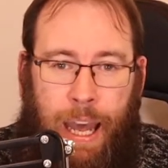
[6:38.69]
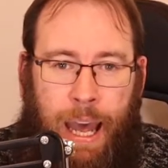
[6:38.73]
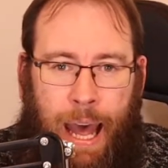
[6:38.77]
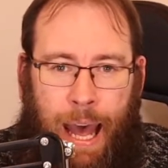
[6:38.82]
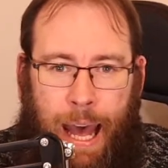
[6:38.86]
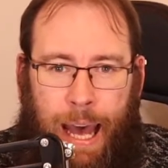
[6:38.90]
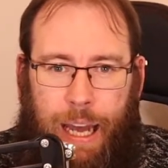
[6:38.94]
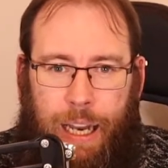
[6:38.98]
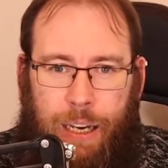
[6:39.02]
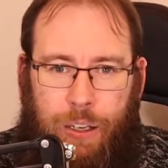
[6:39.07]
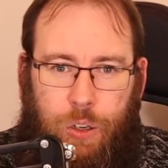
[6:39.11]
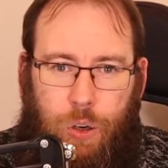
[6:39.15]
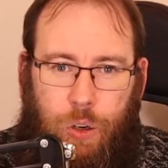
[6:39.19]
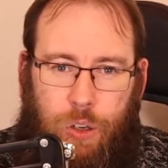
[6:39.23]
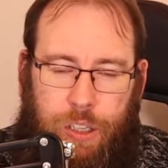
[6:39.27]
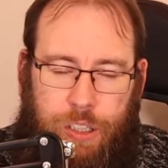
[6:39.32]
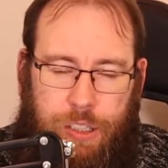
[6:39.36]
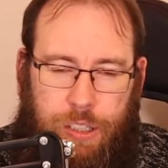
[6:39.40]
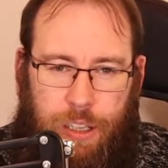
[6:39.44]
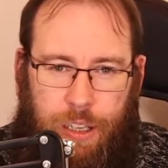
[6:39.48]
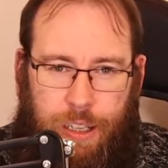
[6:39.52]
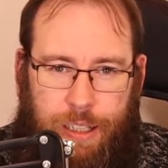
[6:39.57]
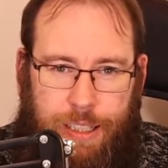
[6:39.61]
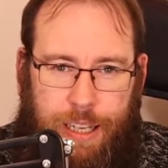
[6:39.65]
And of
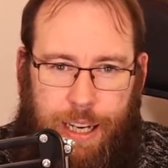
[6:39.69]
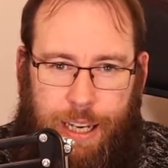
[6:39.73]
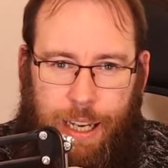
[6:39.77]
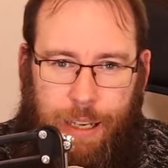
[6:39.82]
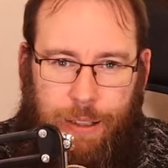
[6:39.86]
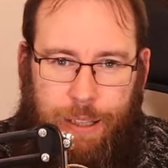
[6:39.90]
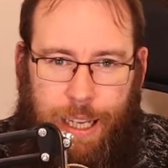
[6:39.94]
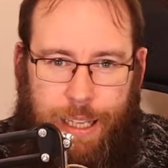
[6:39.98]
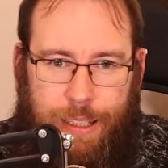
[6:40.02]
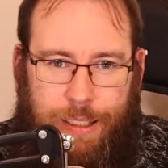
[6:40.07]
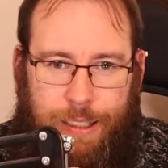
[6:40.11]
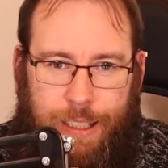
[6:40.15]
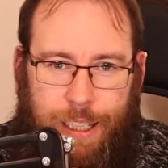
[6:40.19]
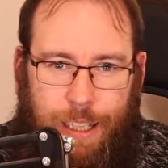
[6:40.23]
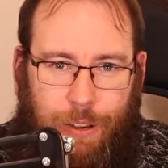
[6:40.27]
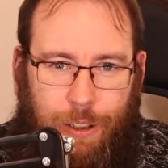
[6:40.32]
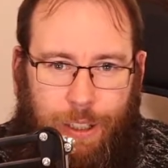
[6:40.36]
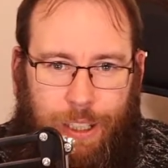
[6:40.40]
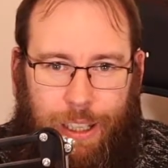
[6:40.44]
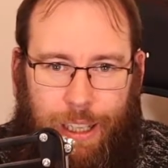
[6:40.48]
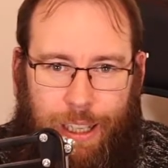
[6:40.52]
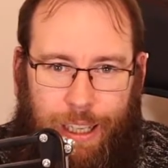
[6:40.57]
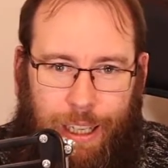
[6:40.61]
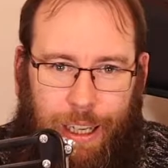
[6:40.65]
course, check out that secret
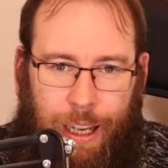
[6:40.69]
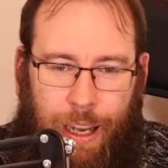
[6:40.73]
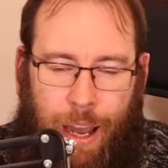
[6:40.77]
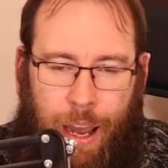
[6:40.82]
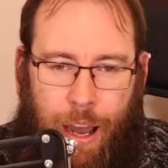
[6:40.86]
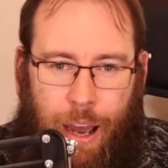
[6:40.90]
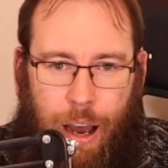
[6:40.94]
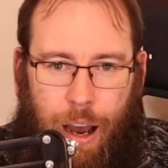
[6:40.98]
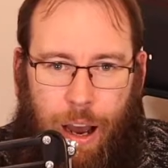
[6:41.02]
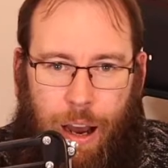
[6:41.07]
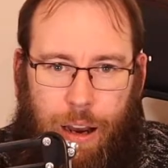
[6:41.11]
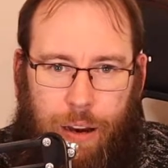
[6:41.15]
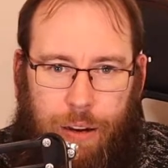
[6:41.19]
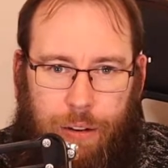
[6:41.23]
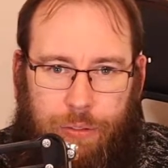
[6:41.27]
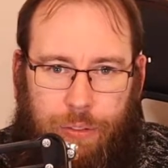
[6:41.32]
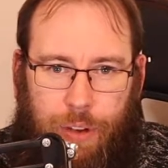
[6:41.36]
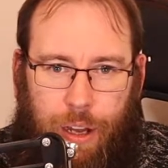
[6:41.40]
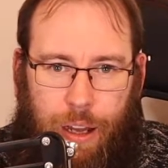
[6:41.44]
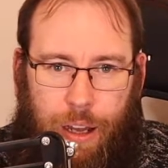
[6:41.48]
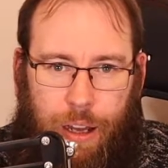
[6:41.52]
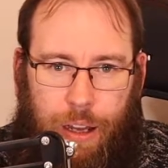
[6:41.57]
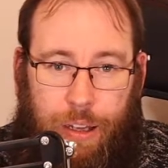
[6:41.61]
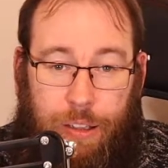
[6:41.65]
link of
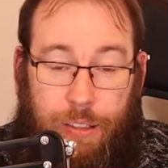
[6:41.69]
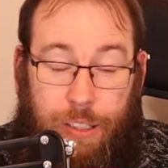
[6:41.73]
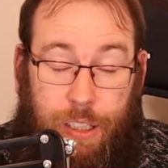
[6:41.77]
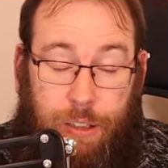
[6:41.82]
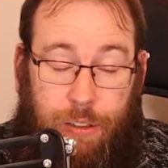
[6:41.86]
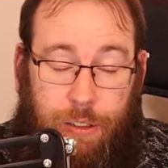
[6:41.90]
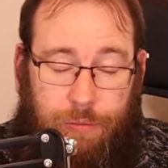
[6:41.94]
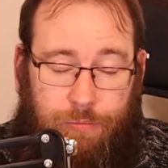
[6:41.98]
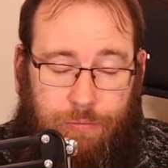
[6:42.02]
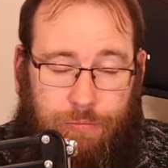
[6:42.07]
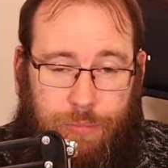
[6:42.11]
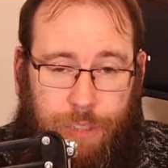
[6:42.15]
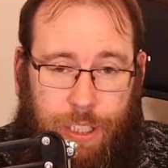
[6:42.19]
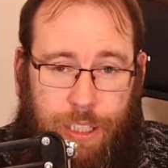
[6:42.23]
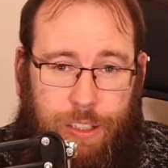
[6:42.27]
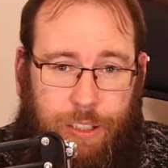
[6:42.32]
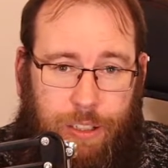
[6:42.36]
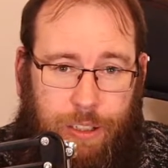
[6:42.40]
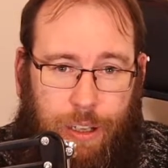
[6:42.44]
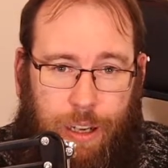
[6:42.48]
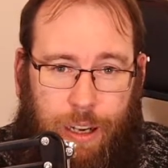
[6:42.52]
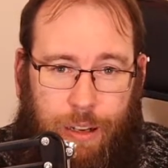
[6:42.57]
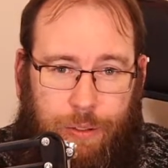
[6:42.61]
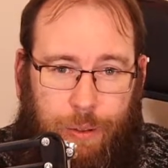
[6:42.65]
secret t-shirt
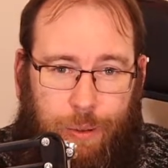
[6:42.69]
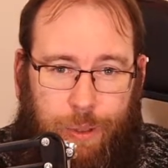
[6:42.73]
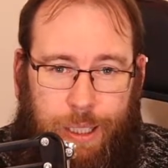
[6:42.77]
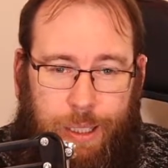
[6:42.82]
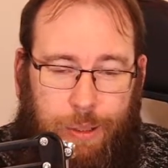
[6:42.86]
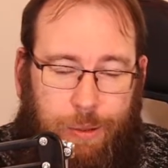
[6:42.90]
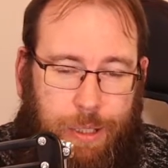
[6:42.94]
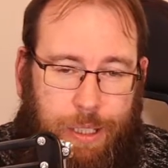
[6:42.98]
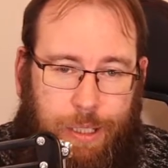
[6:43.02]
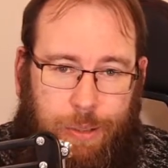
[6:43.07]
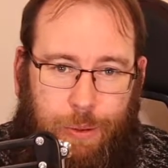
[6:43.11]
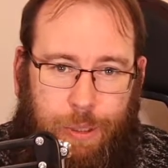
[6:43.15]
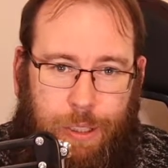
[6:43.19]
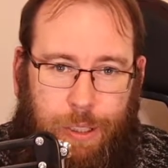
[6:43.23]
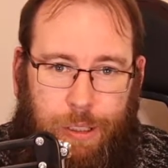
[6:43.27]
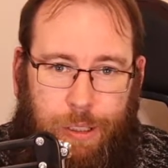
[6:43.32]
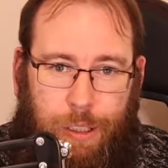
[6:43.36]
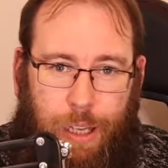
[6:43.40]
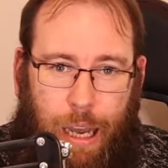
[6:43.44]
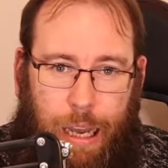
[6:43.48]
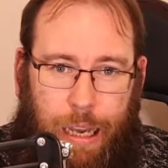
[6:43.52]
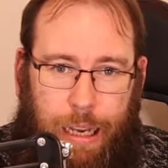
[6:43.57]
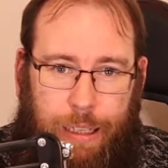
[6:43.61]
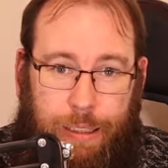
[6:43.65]
of the week, which will
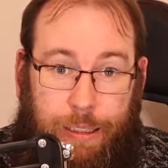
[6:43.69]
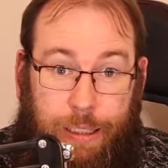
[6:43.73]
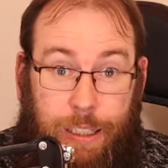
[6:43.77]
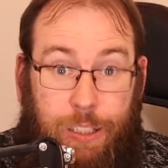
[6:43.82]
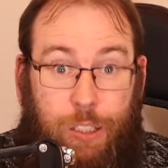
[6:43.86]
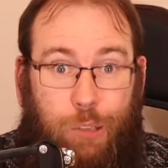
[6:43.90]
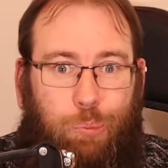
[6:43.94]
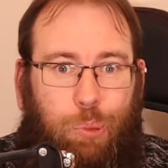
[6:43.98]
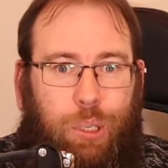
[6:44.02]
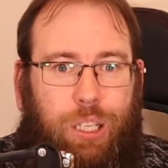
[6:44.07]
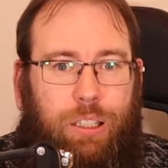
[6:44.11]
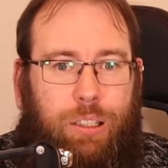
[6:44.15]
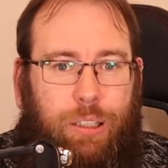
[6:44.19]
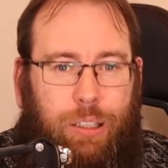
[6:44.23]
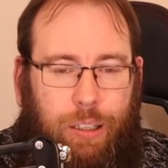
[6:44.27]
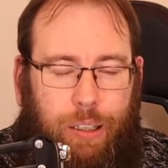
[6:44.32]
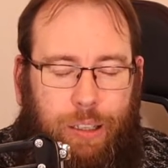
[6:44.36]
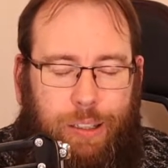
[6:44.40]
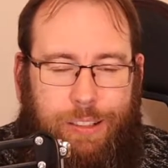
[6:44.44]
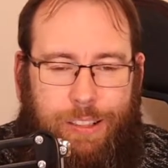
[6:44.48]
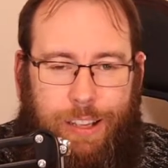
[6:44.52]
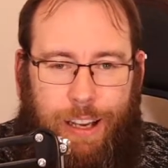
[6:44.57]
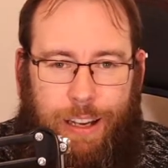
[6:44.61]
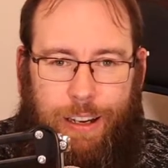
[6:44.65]
disappear
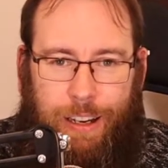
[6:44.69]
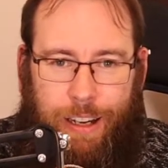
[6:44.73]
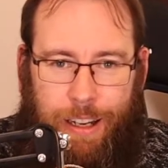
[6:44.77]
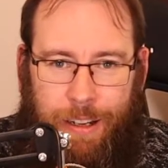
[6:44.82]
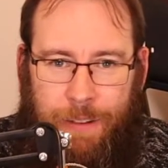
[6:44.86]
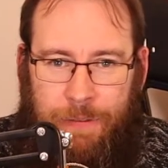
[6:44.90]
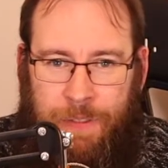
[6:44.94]
on Saturday.